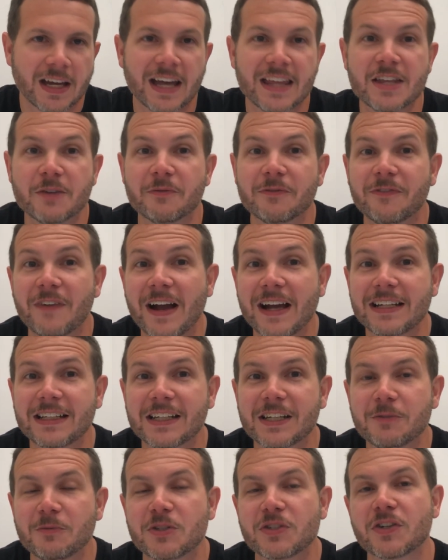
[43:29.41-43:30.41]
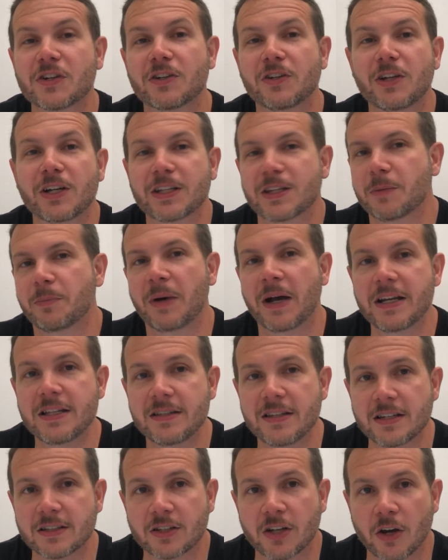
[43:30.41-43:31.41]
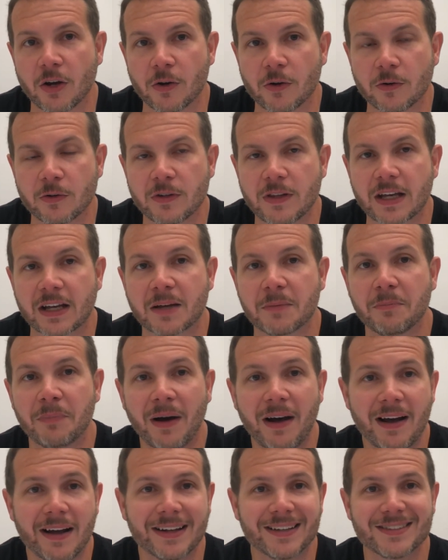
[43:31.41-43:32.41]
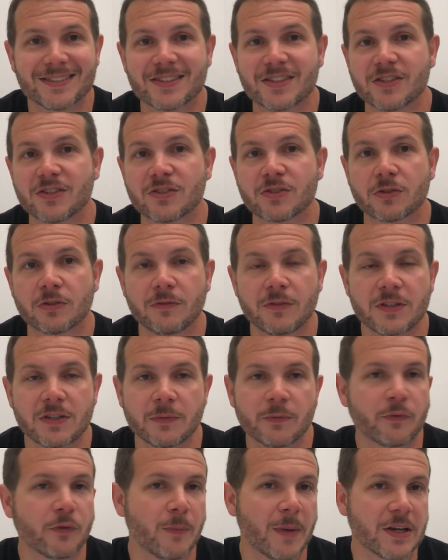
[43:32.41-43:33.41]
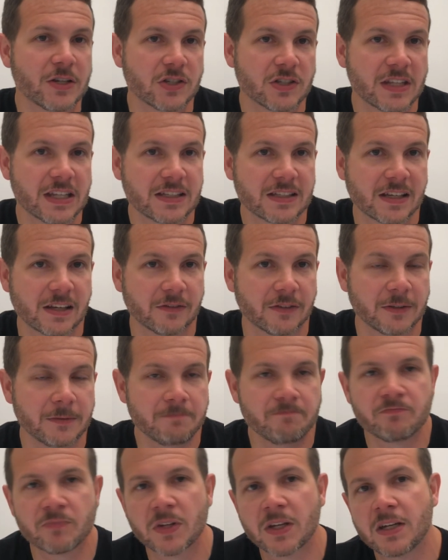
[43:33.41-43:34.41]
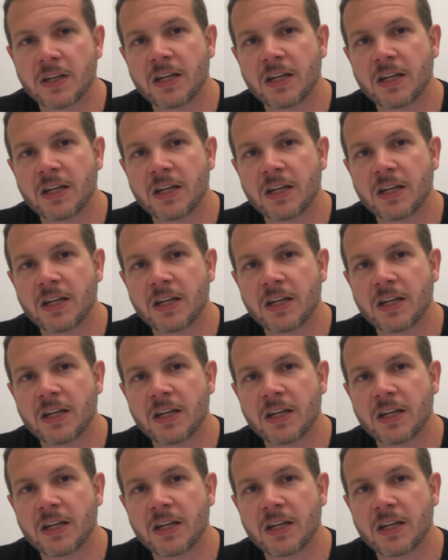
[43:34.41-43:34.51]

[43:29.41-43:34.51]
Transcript: And then finally, we took a look at the Python code that combines the service information that's given